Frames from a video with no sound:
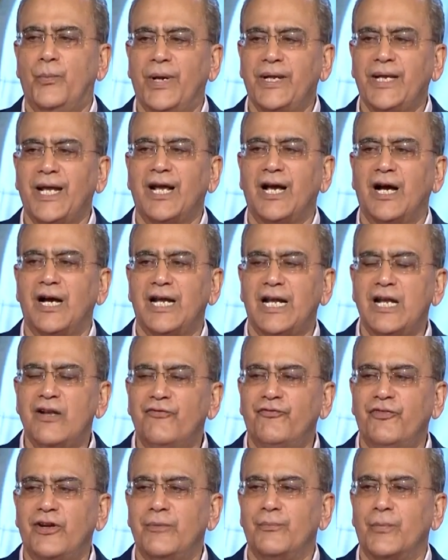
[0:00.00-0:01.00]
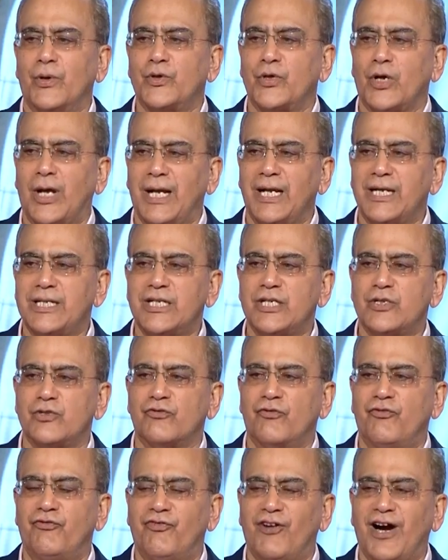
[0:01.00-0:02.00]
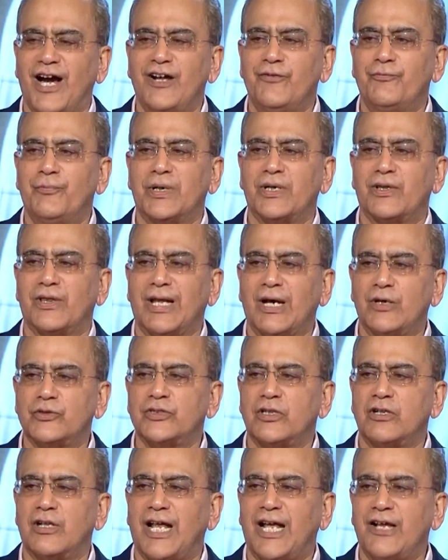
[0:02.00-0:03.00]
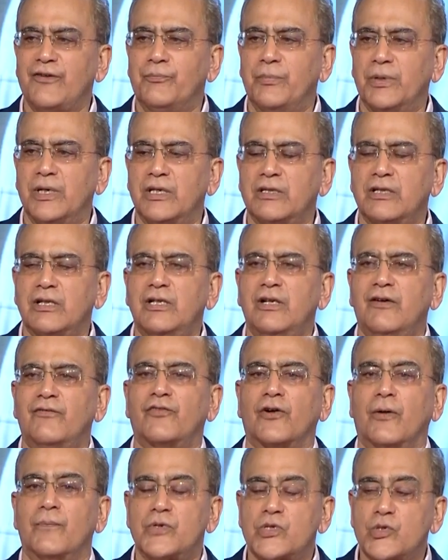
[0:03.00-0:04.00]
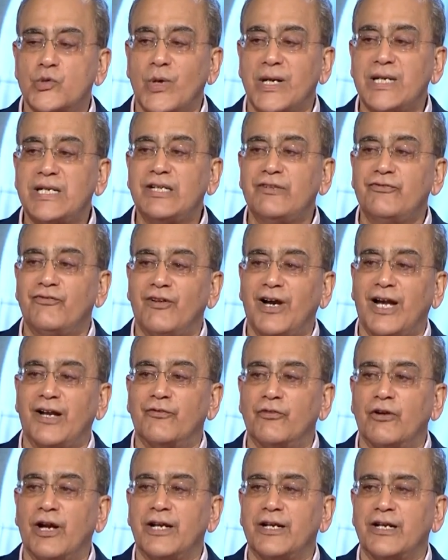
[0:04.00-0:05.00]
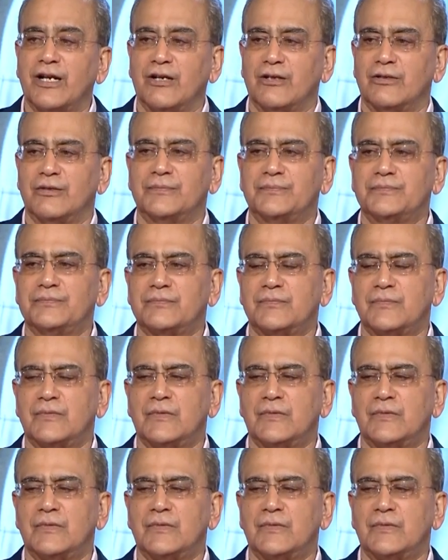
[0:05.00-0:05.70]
bringing our infant mortality to 5 per 1,000 live births from 25 right now.